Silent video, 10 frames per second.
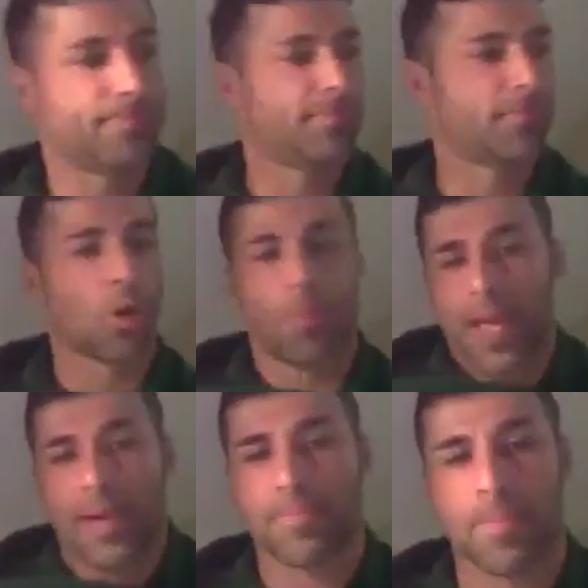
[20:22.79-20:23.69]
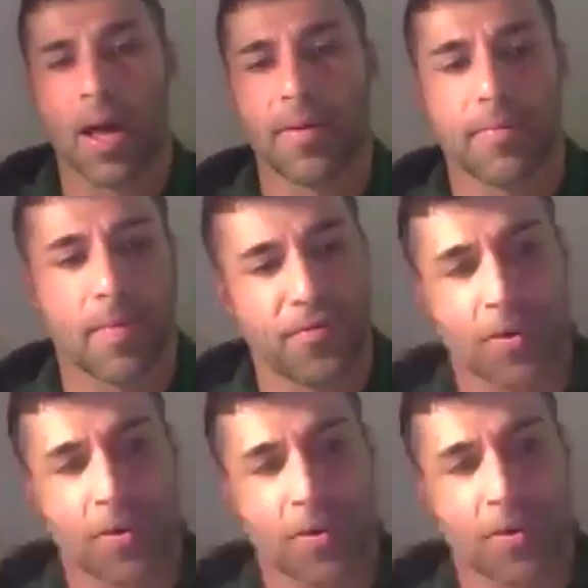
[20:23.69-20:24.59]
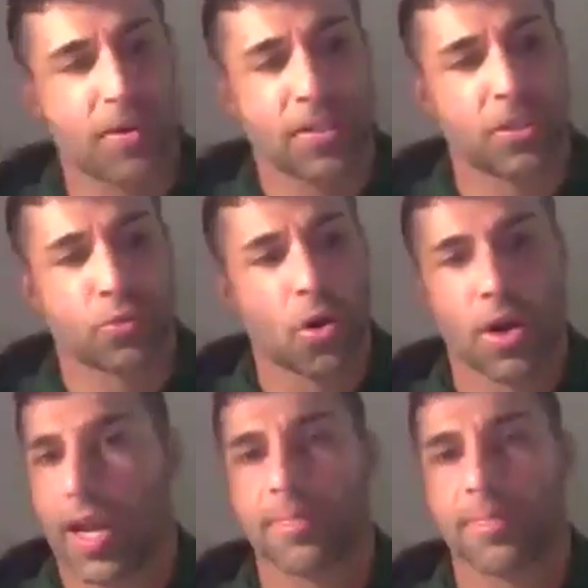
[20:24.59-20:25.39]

so be it. But for now, this is working.